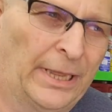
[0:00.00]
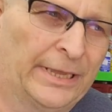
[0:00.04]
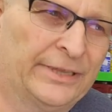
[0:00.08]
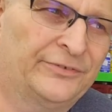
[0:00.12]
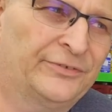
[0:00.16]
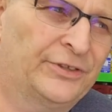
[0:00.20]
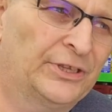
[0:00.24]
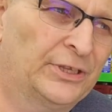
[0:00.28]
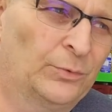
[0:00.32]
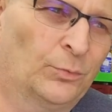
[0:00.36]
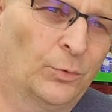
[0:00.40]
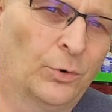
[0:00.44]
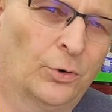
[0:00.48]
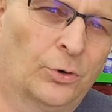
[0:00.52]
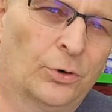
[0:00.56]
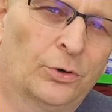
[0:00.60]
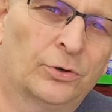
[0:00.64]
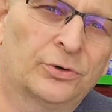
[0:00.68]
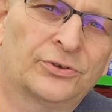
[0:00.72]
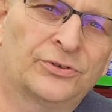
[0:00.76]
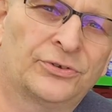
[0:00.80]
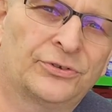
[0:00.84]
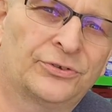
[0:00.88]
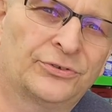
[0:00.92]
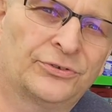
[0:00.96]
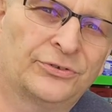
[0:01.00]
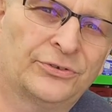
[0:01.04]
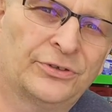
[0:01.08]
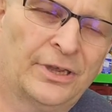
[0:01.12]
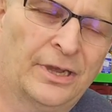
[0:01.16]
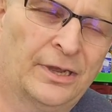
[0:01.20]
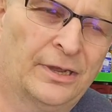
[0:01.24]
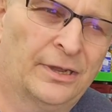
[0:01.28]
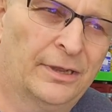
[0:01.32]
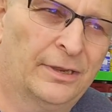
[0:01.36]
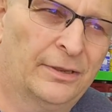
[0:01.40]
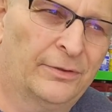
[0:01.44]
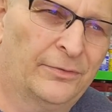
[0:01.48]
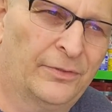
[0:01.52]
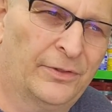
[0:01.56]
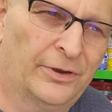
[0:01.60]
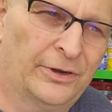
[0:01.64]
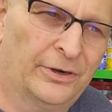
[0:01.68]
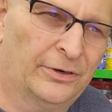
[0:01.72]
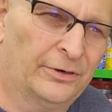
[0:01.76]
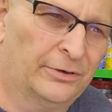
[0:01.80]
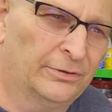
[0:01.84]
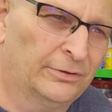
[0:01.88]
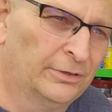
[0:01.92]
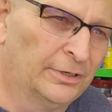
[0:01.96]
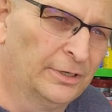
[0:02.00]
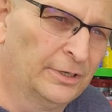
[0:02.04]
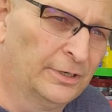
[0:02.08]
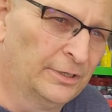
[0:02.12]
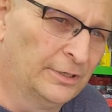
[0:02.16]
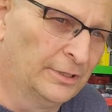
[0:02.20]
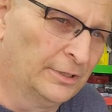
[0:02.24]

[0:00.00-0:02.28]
place he works, they're